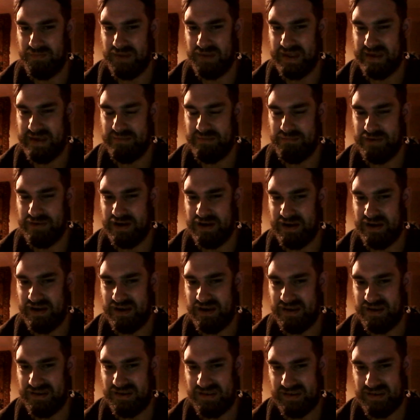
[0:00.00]
their
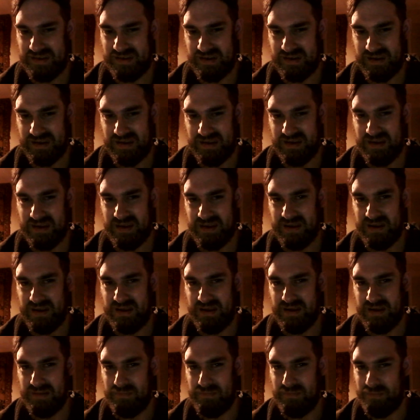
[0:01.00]
past.
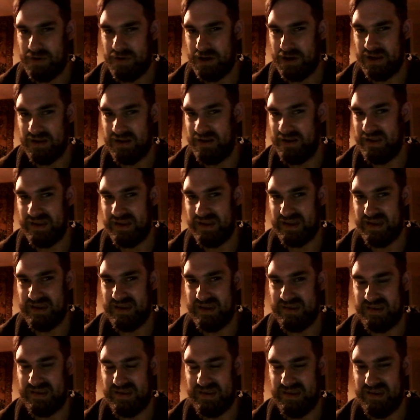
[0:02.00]
My only
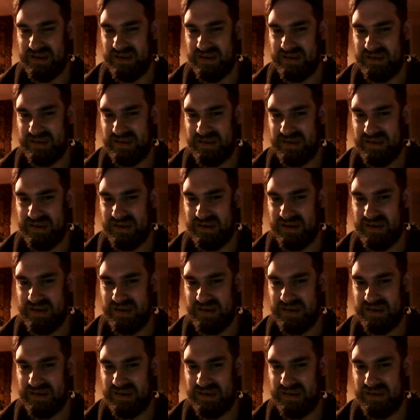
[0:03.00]
guess is then
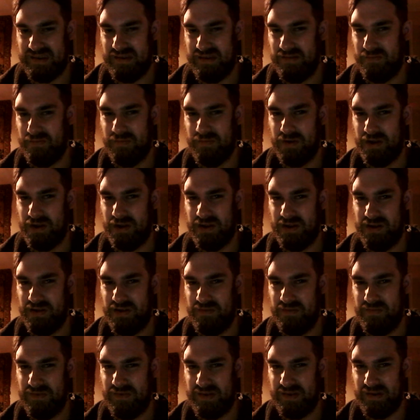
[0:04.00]
it's the one
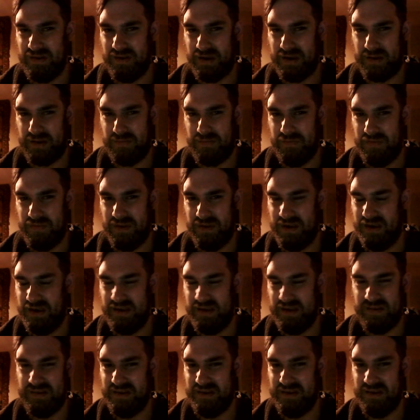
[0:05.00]
who was like
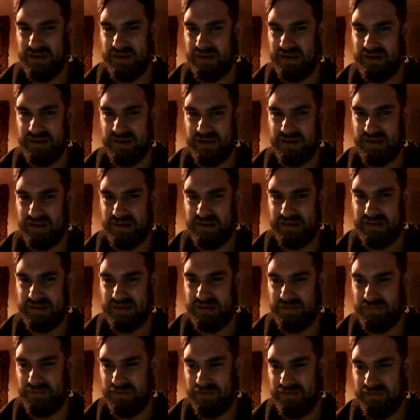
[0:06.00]
flirting and
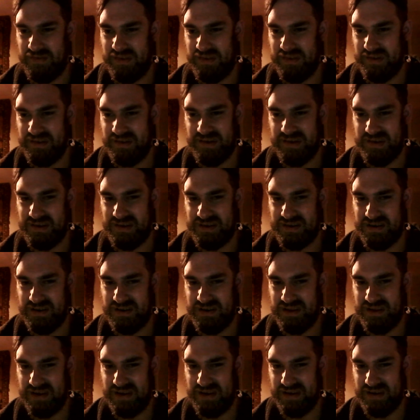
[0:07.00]
dancing with Letitia
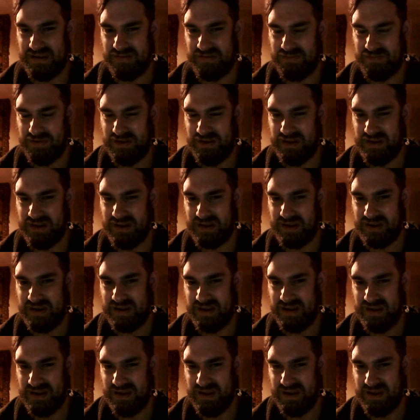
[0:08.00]
last week.
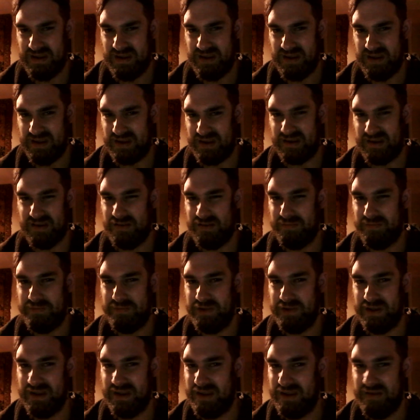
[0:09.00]
It could have
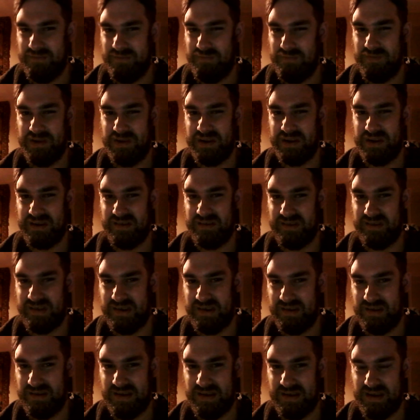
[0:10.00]
been him, because
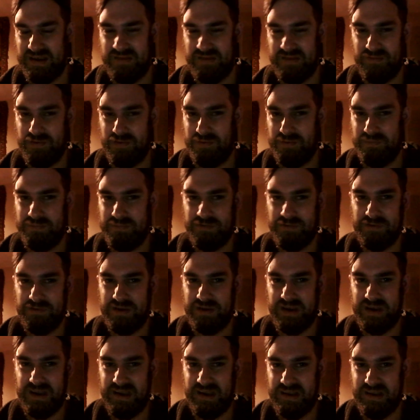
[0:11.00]
at one
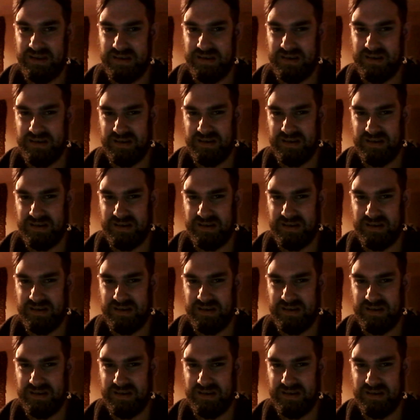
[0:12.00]
point he's